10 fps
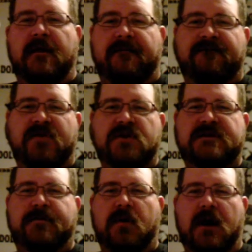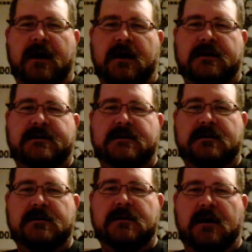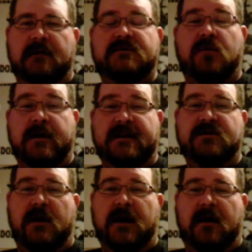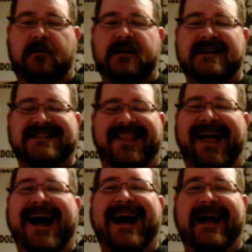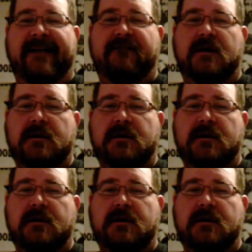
the first product of 2012 is live.